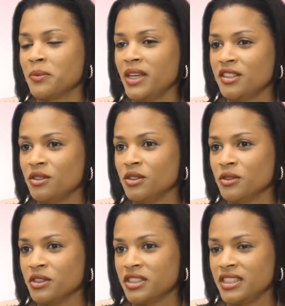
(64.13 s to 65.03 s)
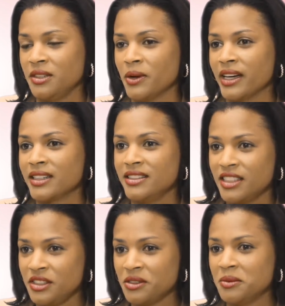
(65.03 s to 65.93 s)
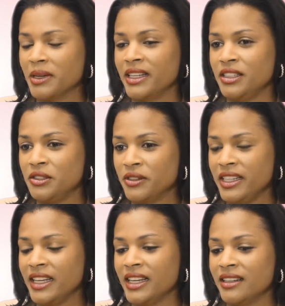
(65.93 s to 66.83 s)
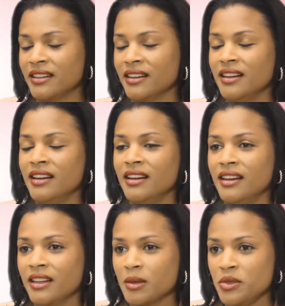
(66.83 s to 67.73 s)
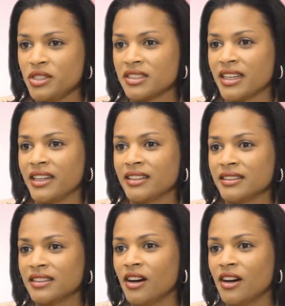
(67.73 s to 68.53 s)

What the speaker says: Pace University, where I continued my degree in computer science.